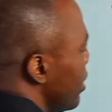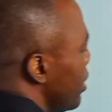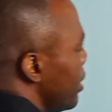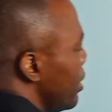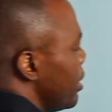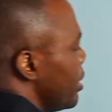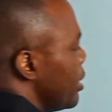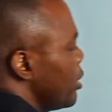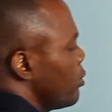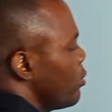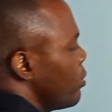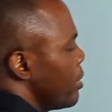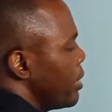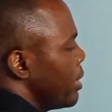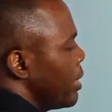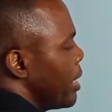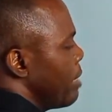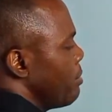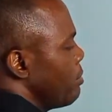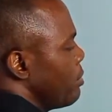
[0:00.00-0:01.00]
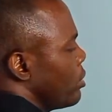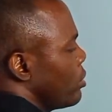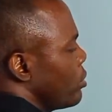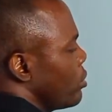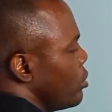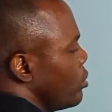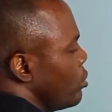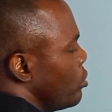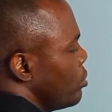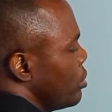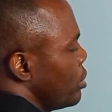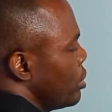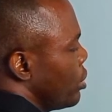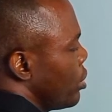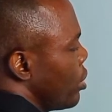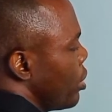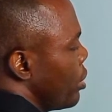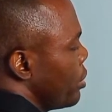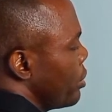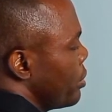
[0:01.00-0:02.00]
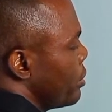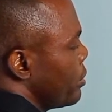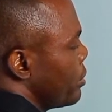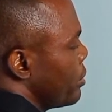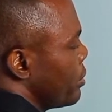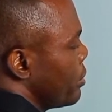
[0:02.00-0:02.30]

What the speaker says: In this one, I'm just going to return